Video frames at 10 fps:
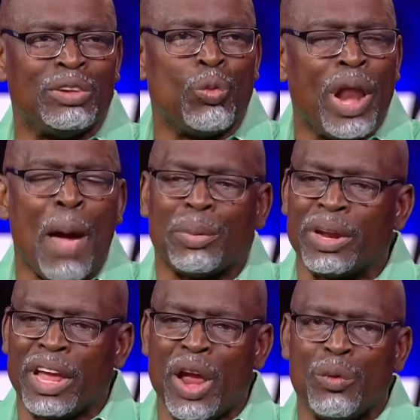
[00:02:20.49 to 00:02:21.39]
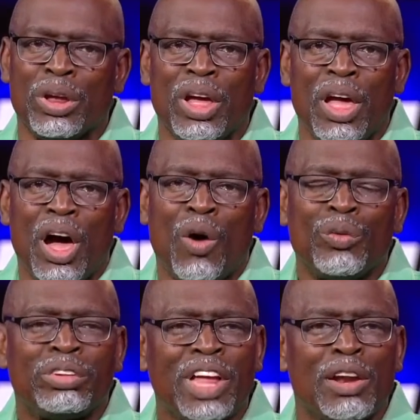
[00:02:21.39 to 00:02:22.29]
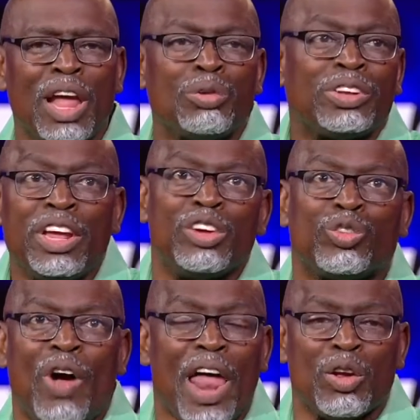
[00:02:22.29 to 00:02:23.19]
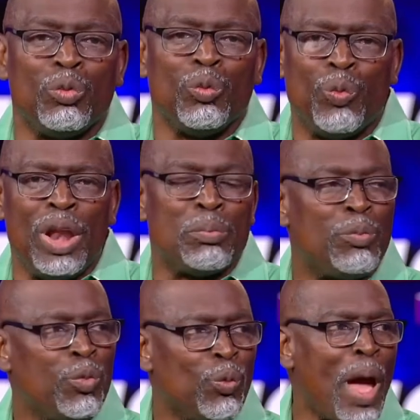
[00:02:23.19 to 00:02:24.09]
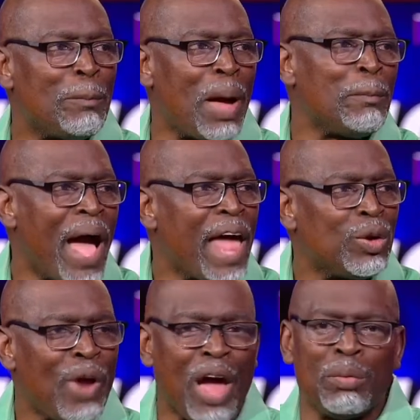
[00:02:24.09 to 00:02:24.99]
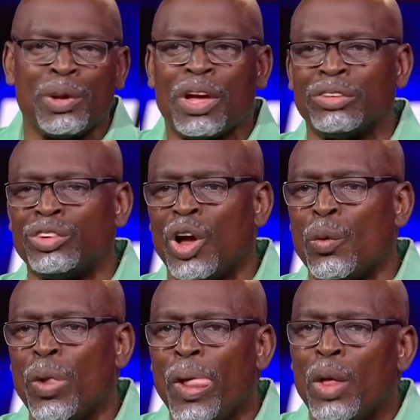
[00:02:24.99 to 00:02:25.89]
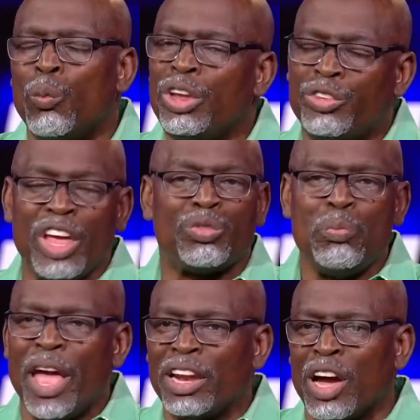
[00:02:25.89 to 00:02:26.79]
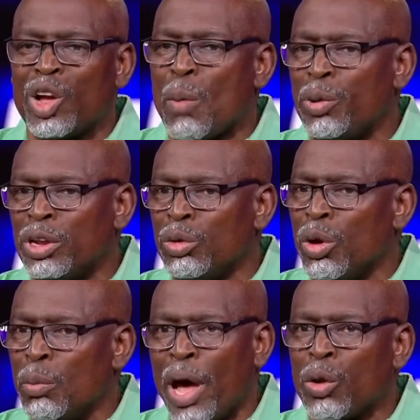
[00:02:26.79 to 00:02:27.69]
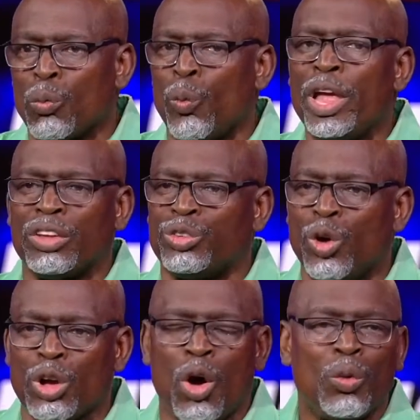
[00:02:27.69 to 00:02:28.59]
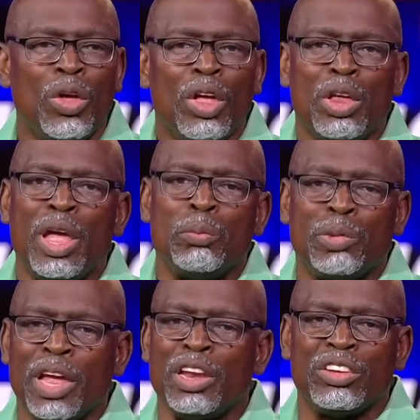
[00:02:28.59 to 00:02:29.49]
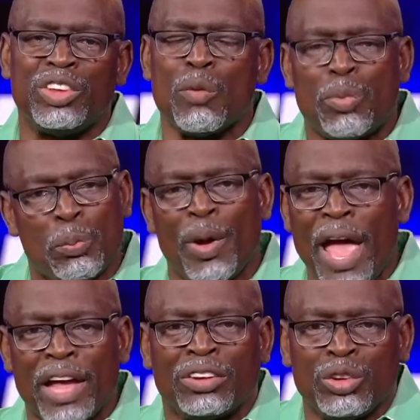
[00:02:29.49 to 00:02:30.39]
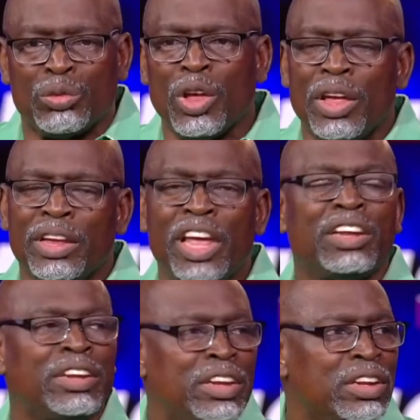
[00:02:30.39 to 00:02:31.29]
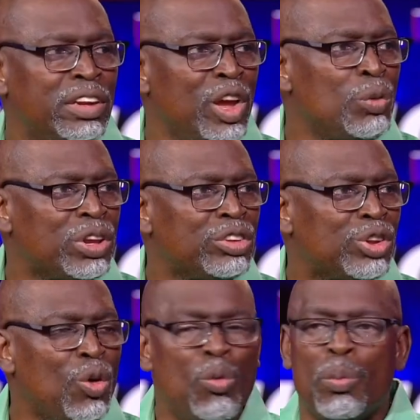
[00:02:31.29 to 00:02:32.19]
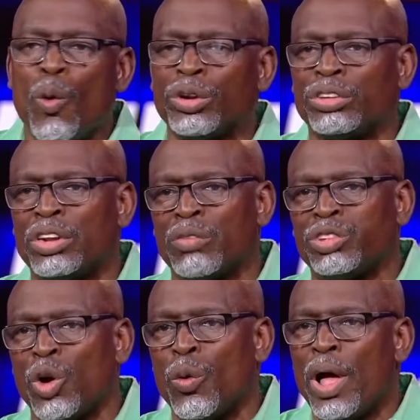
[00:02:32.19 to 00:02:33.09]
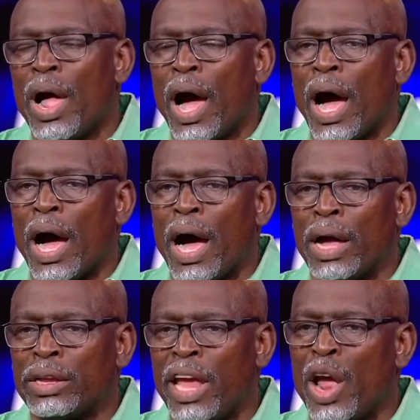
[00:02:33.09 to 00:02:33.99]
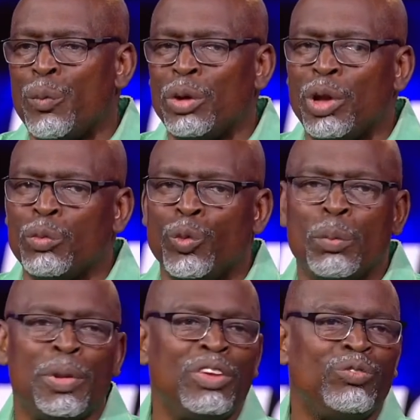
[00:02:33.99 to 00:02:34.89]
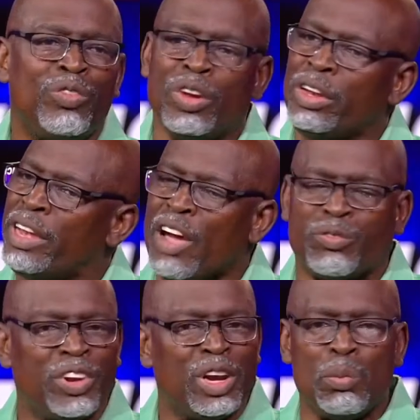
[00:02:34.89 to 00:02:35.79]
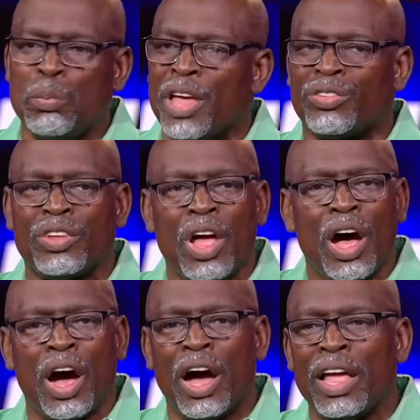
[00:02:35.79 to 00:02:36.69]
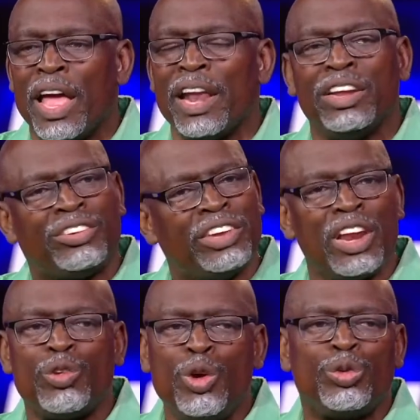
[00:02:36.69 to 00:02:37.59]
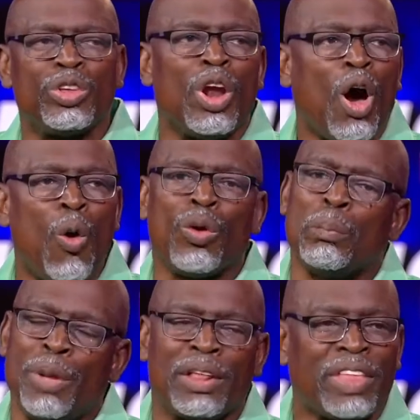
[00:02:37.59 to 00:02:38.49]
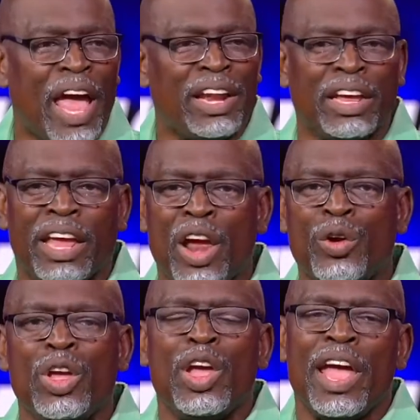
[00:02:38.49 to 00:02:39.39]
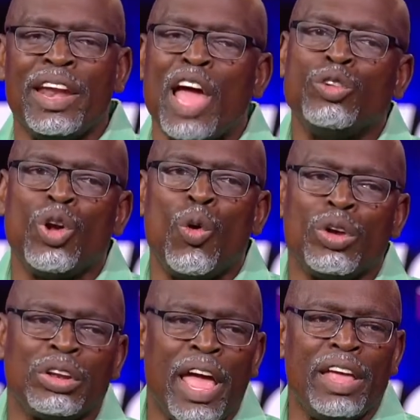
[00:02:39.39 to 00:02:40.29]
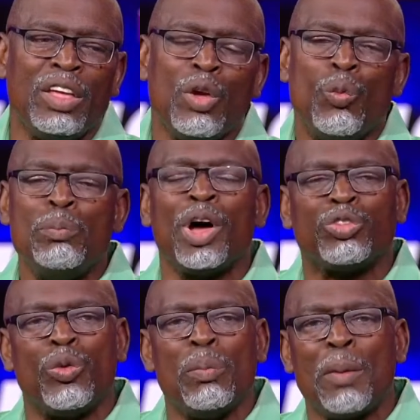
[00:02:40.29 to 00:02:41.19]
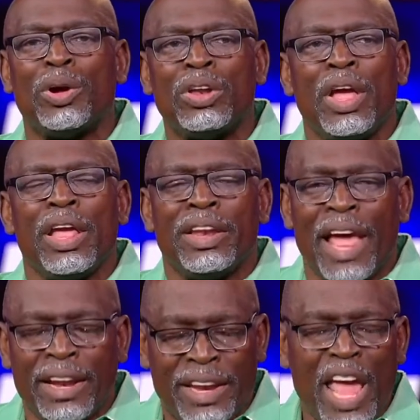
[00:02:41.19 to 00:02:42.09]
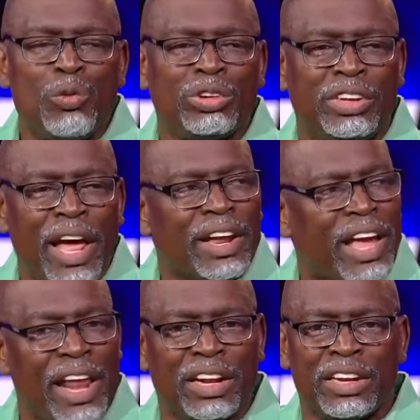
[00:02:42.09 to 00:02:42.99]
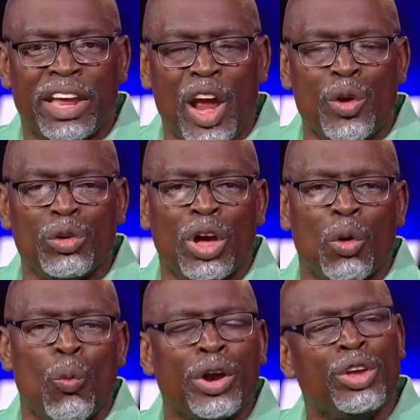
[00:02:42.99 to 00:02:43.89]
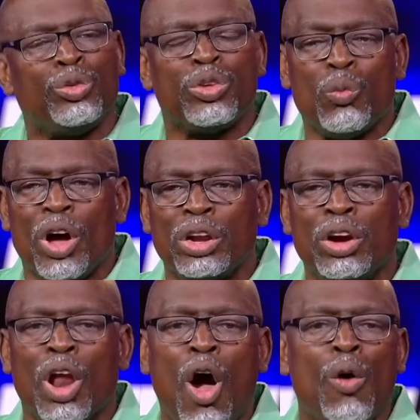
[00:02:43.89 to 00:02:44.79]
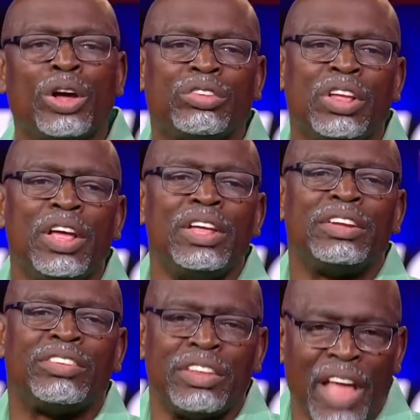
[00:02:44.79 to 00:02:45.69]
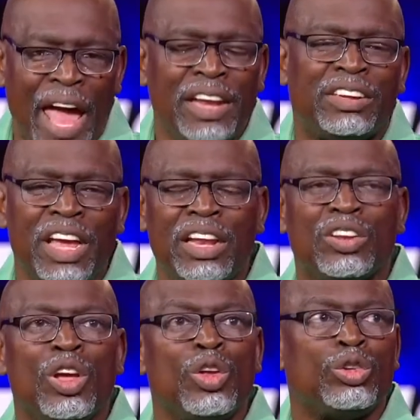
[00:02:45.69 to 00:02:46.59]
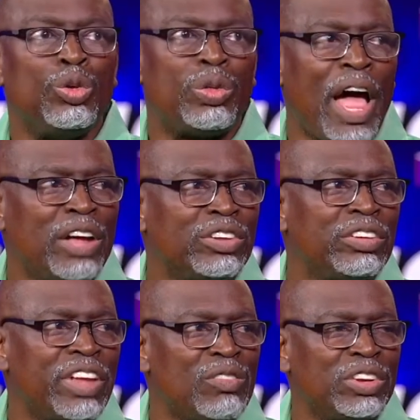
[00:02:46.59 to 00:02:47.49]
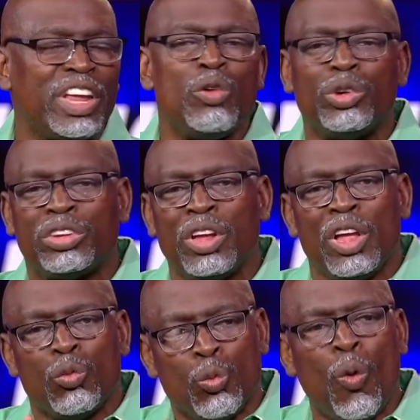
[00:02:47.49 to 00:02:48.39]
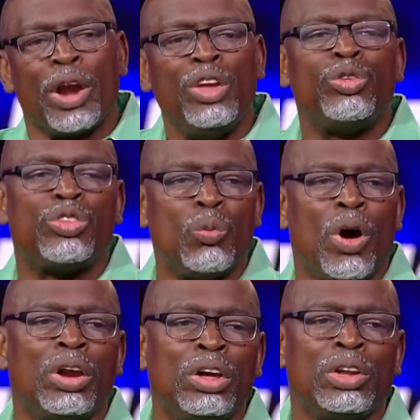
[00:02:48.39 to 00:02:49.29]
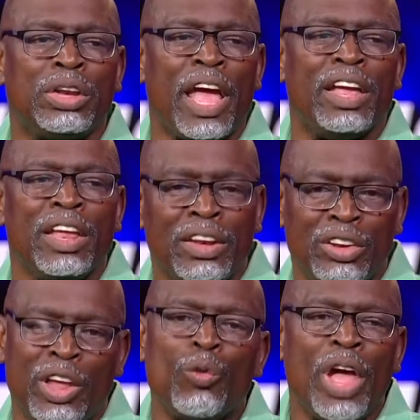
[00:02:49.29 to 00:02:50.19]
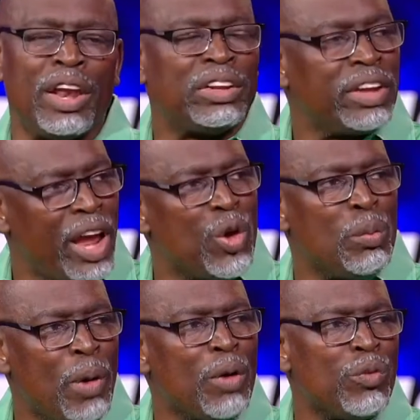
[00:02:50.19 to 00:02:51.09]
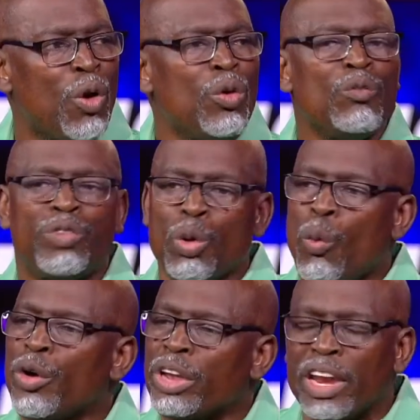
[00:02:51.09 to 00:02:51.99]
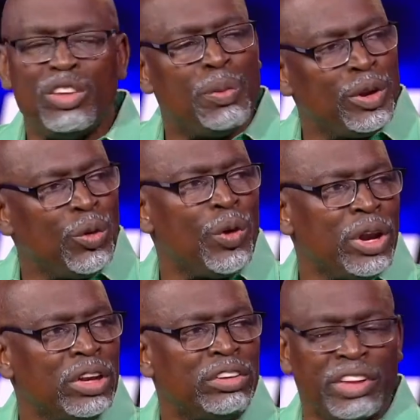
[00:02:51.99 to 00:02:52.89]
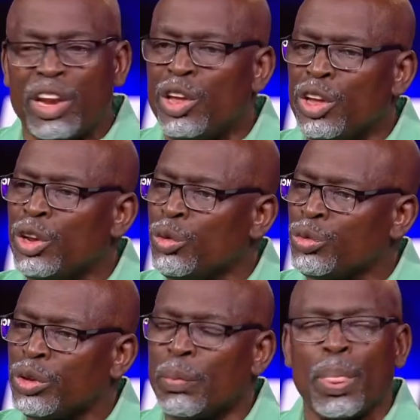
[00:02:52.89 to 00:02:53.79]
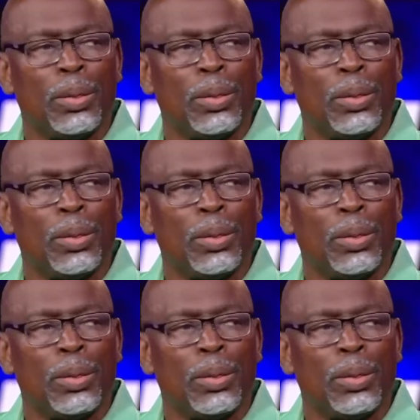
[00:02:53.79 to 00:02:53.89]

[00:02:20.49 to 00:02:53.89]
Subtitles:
what happened to Gerry on Sunday. I'm still trying to really wrap my mind around it, because, you know, we just met about a week or so ago, him getting himself prepared to get to deal with the school board stuff. So Gerry will be definitely missed. And the city of Houston owed a big thing to Gerry. And now, you know, on the day, we must remember that day was dedicated to Gerry, One Houston, One Hood. August 18th, 2017 was One Houston, One Hood Day, donated to Gerry Monroe for the work that he's been doing in this city here in Houston.